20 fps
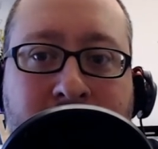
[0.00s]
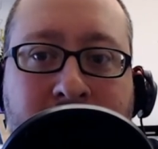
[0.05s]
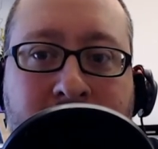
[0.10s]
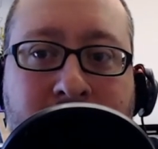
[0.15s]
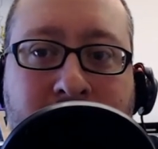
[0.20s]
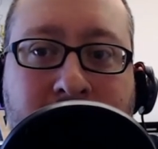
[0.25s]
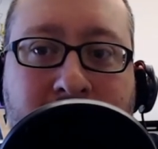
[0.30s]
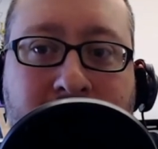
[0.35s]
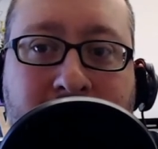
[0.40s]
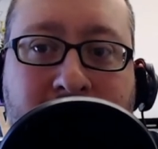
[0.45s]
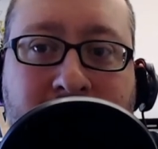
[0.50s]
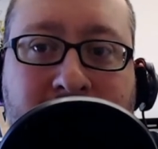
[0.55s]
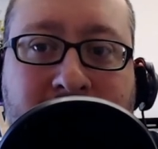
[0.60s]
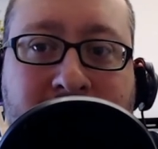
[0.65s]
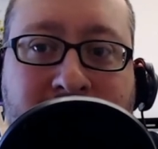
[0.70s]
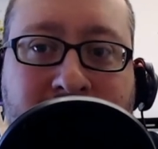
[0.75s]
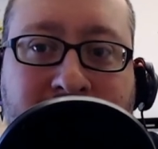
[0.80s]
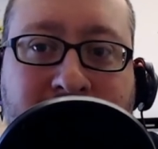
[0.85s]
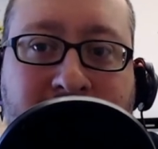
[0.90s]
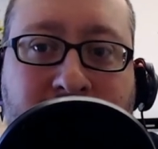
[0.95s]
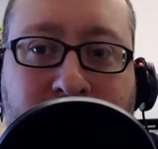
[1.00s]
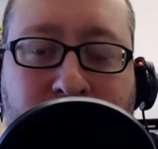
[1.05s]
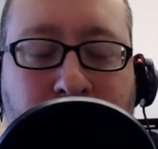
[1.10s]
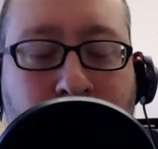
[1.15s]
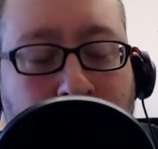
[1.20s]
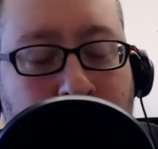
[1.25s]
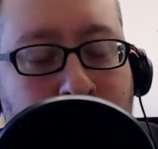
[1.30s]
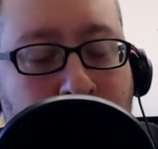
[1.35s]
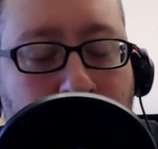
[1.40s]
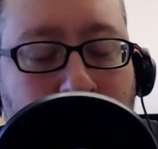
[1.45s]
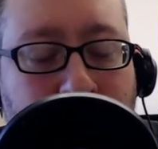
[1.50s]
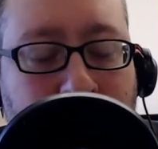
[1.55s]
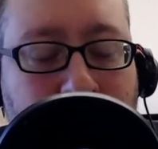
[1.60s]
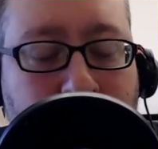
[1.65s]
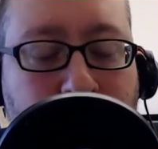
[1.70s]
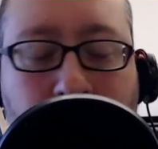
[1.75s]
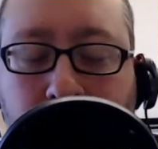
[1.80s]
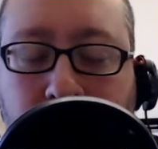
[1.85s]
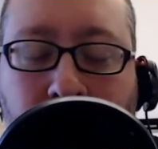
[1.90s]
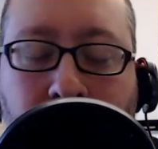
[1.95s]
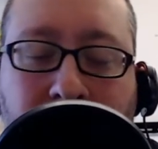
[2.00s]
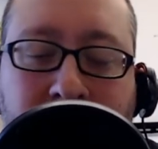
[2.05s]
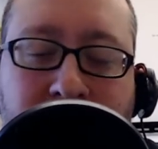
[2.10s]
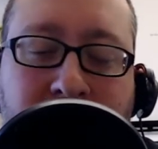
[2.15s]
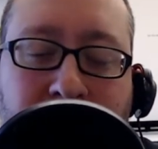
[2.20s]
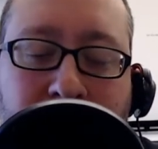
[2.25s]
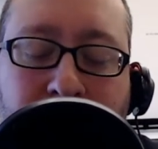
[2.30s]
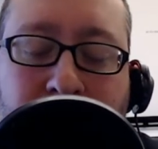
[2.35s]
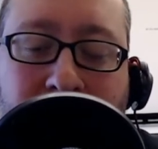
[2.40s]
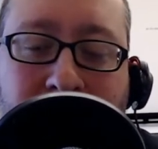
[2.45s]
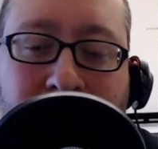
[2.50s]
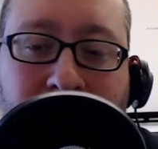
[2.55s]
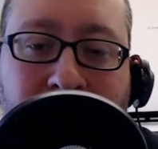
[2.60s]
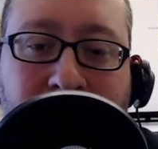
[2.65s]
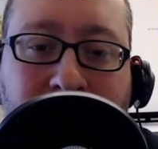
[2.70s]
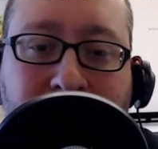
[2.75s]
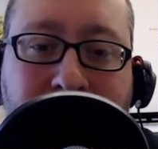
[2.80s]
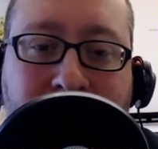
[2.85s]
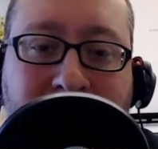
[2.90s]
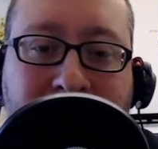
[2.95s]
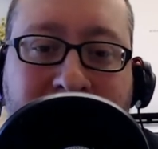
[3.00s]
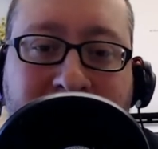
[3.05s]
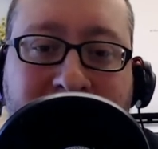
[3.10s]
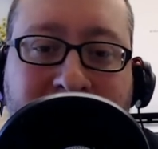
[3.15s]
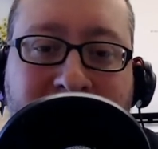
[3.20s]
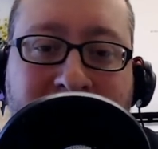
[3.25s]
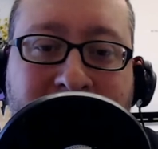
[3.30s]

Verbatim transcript: a successful quote unquote Gnostic, whatever that means.